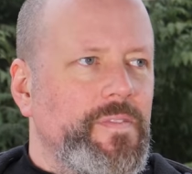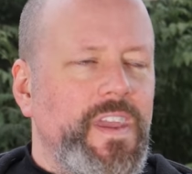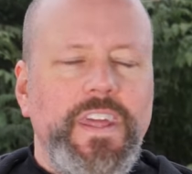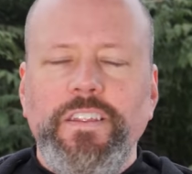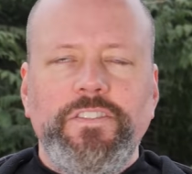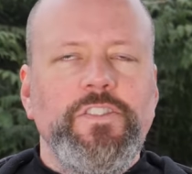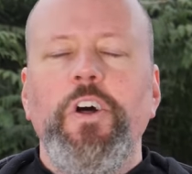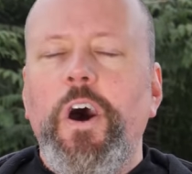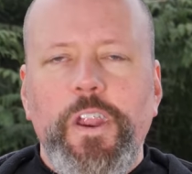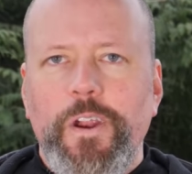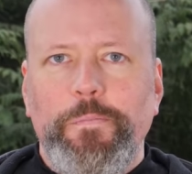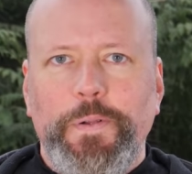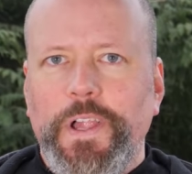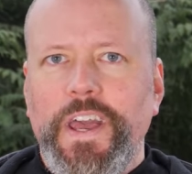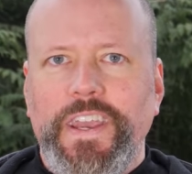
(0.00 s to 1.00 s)
It is not
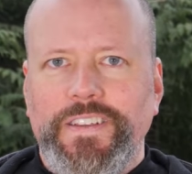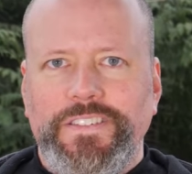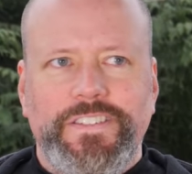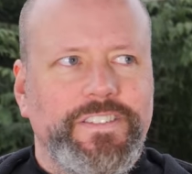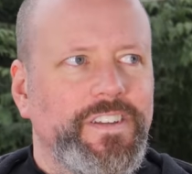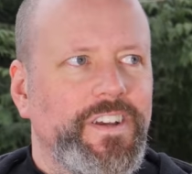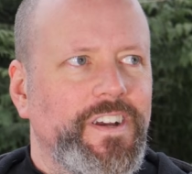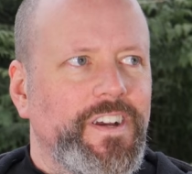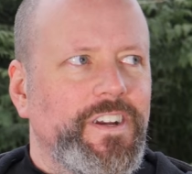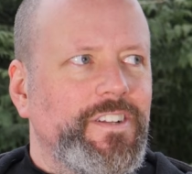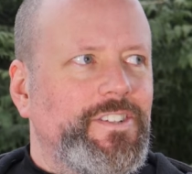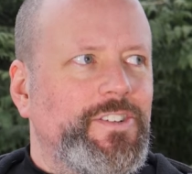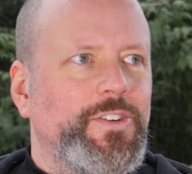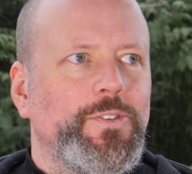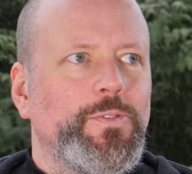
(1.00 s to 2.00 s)
our place
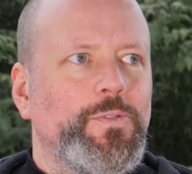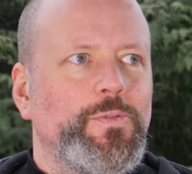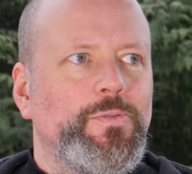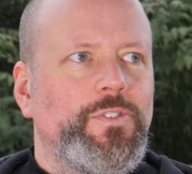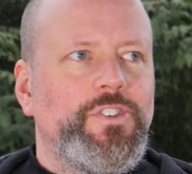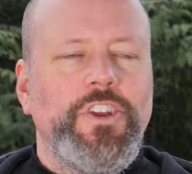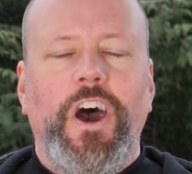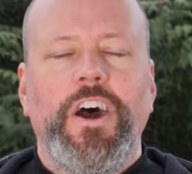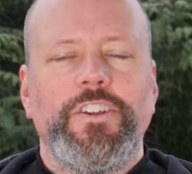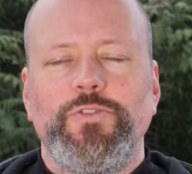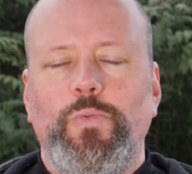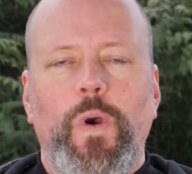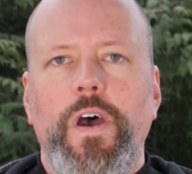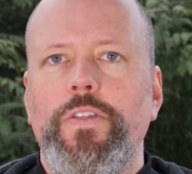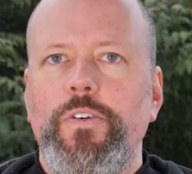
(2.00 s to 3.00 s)
to
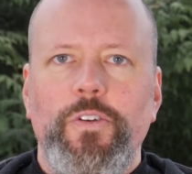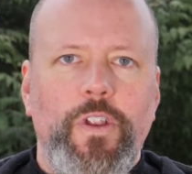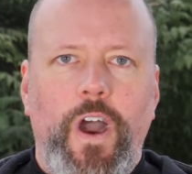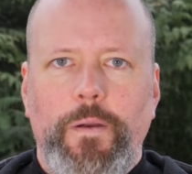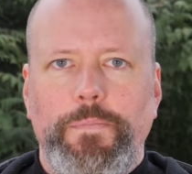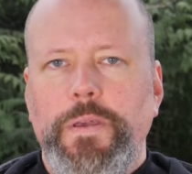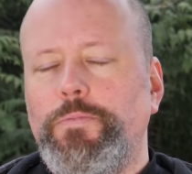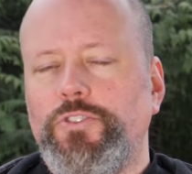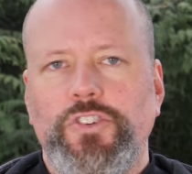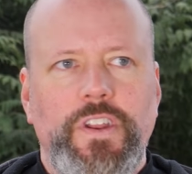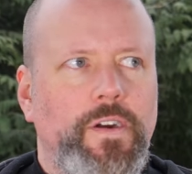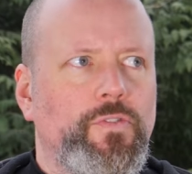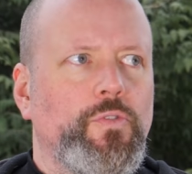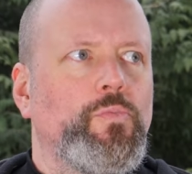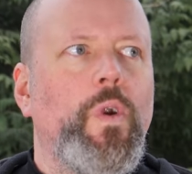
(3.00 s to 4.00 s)
judge whether or not people should
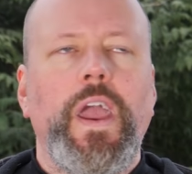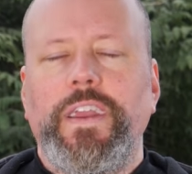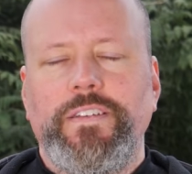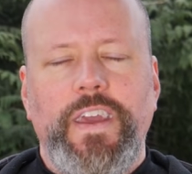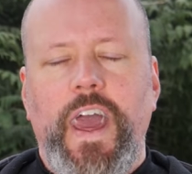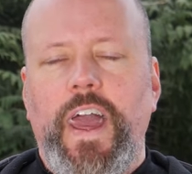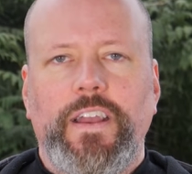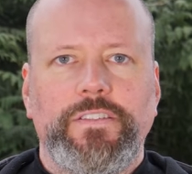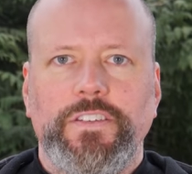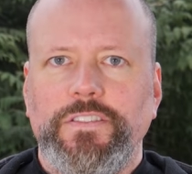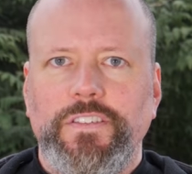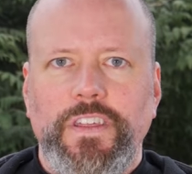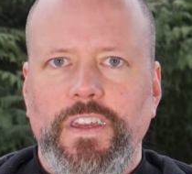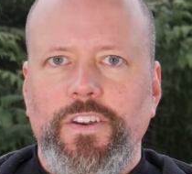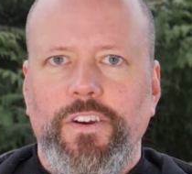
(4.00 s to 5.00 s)
have the right to
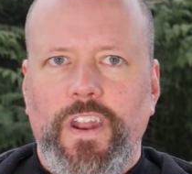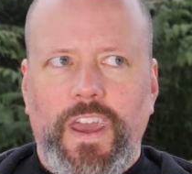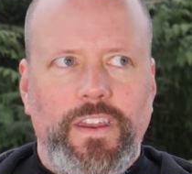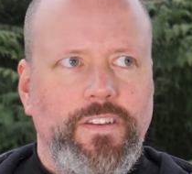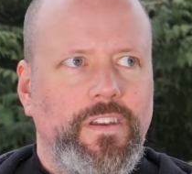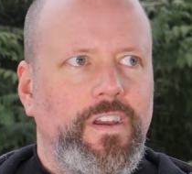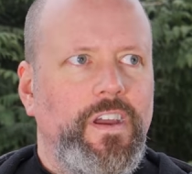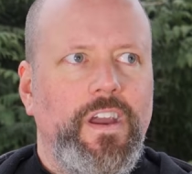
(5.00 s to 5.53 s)
access the internet.